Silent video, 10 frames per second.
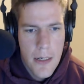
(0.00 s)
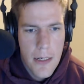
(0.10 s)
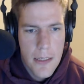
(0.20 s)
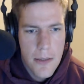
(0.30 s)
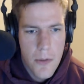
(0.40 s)

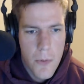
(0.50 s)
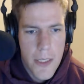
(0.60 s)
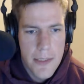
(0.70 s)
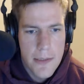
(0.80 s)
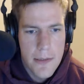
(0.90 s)
I don't know why
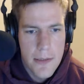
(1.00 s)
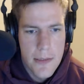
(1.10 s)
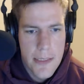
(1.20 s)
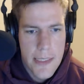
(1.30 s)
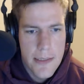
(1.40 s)
this is
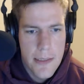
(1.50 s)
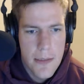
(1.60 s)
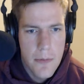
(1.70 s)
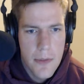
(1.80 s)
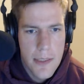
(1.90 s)
indented.
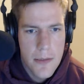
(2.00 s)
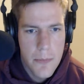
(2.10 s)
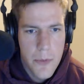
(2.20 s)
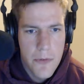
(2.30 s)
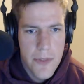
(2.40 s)
Let's
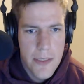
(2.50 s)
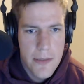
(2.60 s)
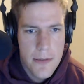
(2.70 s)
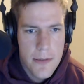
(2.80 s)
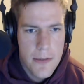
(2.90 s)
move
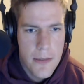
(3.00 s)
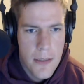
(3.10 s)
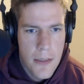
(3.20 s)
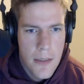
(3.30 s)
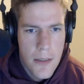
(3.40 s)
this.
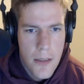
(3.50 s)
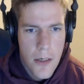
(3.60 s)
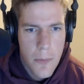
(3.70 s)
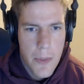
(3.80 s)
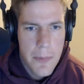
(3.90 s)
Oh,
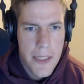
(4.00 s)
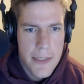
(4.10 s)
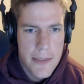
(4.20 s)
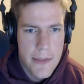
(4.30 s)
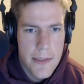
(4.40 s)
maybe I
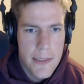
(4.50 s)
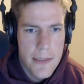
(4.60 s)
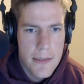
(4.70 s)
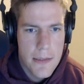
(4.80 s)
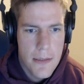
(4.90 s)
did
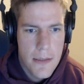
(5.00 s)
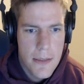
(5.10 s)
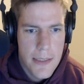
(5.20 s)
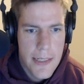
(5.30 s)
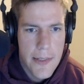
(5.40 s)
this.
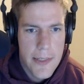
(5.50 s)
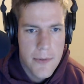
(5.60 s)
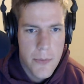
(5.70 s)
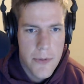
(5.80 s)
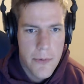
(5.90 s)
Yeah, that's
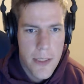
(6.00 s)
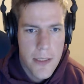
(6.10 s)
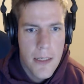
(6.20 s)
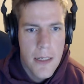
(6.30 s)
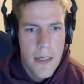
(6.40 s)
what's wrong.
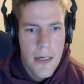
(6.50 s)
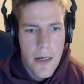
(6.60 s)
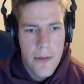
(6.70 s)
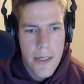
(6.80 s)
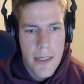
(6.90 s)

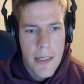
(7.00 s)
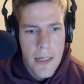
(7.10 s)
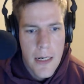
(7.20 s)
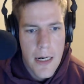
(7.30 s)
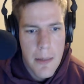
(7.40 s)
Okay,
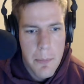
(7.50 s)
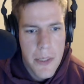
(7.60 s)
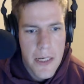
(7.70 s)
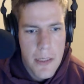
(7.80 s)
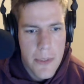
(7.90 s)
but
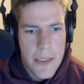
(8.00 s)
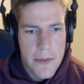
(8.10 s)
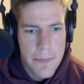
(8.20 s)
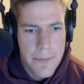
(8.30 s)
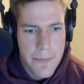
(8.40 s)
anyways,
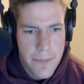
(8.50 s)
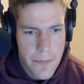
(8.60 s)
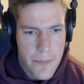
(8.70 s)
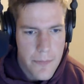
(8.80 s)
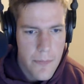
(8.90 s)

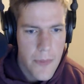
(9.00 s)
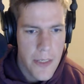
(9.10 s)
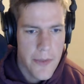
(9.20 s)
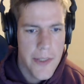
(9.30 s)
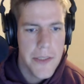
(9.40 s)

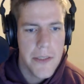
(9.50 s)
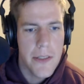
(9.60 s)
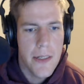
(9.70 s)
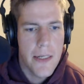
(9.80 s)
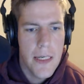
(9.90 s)
then you're going to
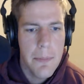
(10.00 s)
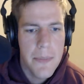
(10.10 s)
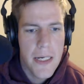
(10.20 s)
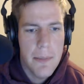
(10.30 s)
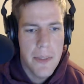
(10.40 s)
keep
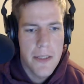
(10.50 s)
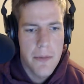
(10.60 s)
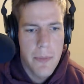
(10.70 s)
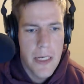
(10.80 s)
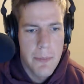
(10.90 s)
typing your
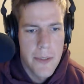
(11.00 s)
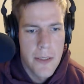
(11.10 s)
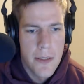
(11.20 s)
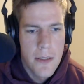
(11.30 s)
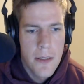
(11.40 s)
paper
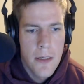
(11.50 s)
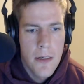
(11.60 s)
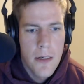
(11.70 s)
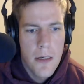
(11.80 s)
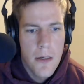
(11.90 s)

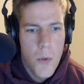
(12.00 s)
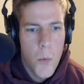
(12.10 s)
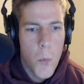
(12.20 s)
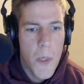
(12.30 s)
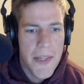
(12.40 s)

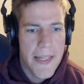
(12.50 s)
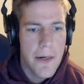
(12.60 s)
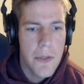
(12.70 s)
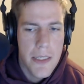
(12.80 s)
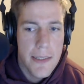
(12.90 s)
without
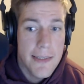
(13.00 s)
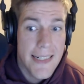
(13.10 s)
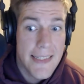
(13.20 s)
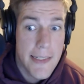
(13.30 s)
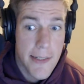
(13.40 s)

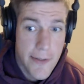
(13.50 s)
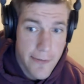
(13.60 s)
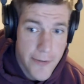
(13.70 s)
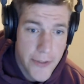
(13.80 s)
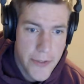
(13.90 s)
indenting the
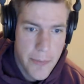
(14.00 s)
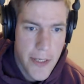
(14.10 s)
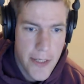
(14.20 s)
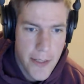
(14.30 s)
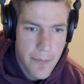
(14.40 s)
first part.